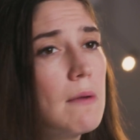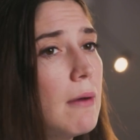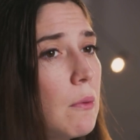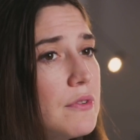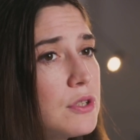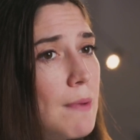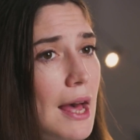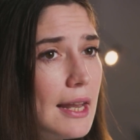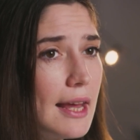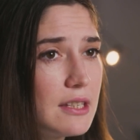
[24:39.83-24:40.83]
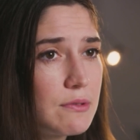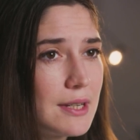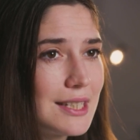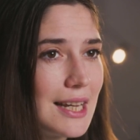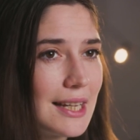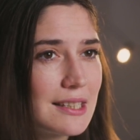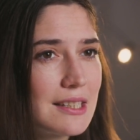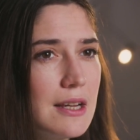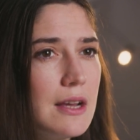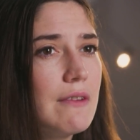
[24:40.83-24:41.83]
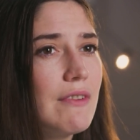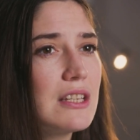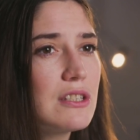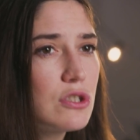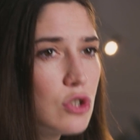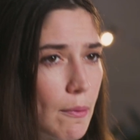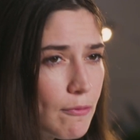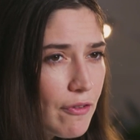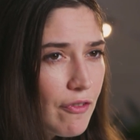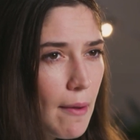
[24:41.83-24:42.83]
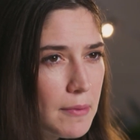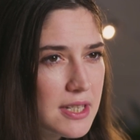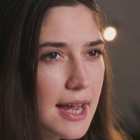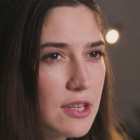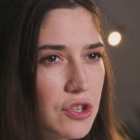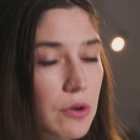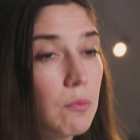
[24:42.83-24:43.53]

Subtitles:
But with Spätlese Rieslings, they stop the fermentation